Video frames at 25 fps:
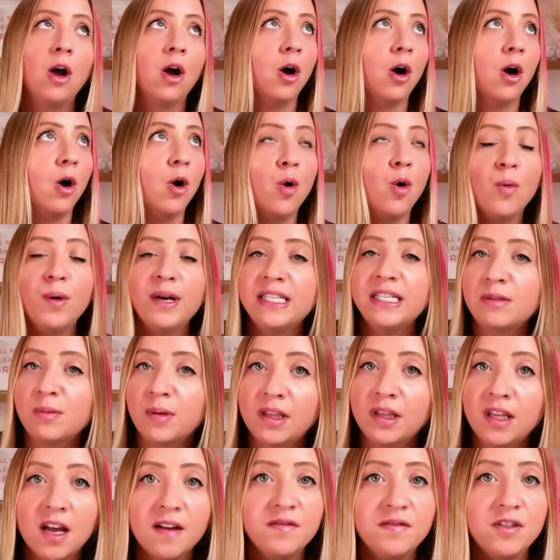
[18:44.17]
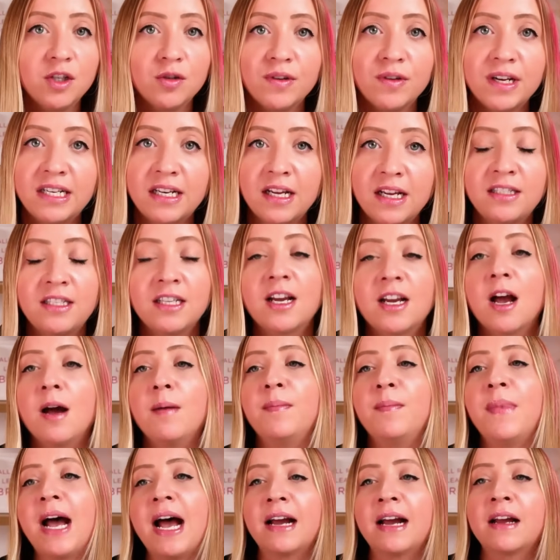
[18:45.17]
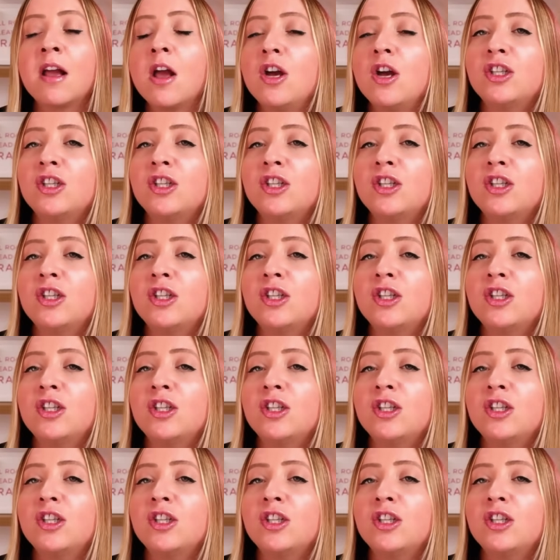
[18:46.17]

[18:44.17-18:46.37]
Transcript: Always would love Dorinda to come back.